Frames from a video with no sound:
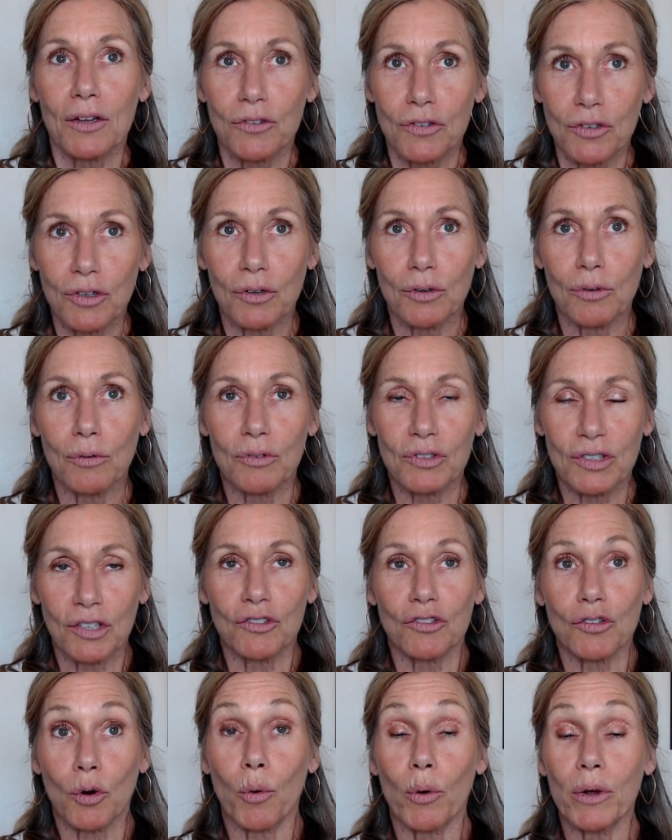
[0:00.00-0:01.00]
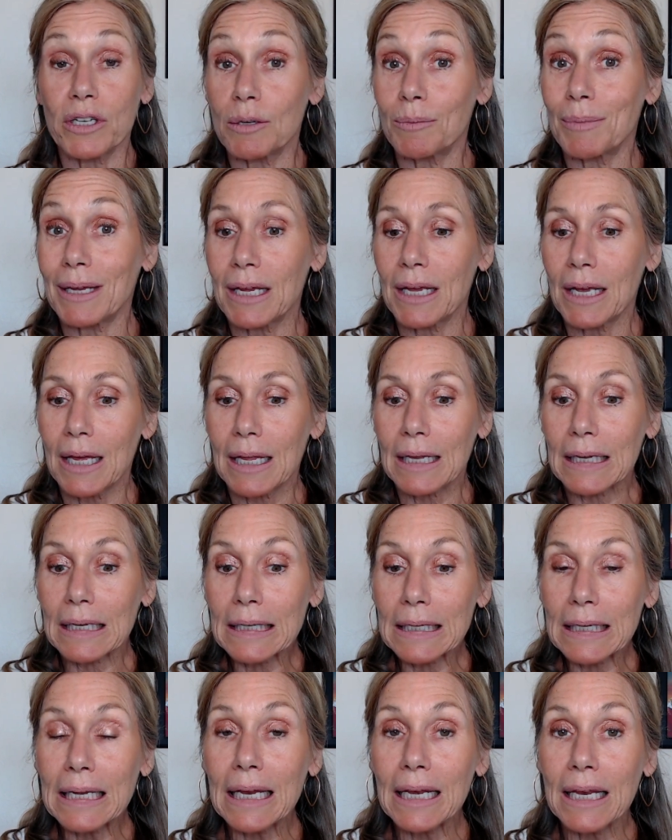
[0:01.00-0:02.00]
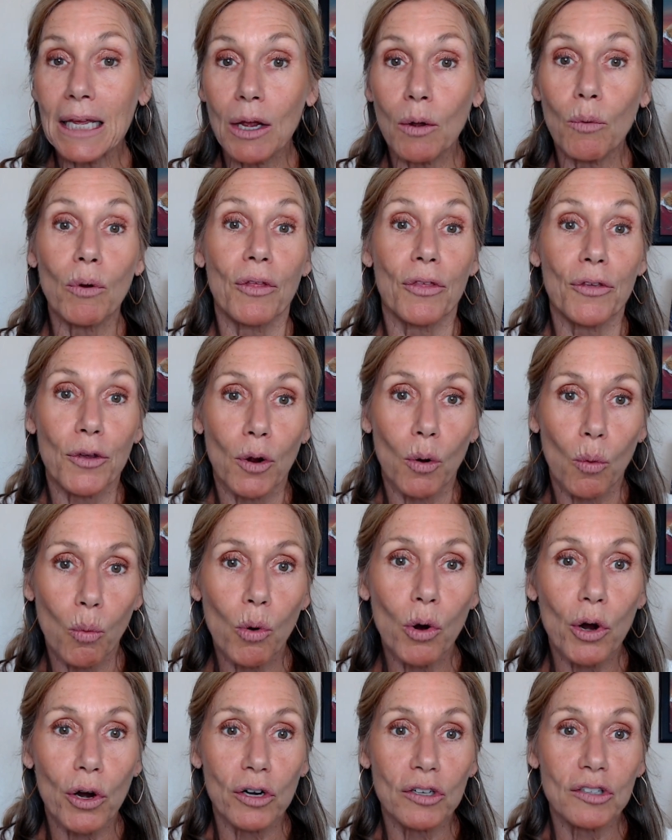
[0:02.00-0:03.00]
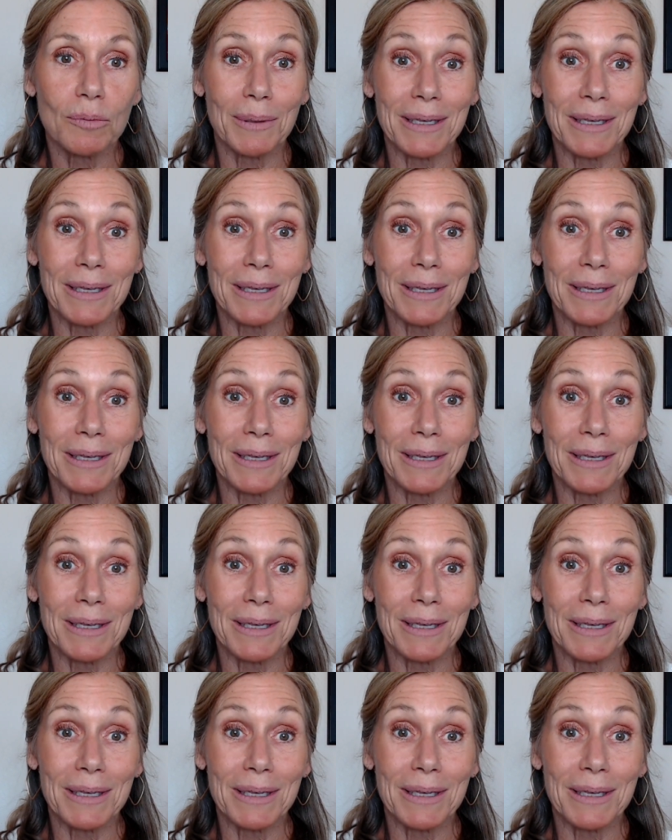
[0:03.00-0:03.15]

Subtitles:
to, since you're going to be leading with your words,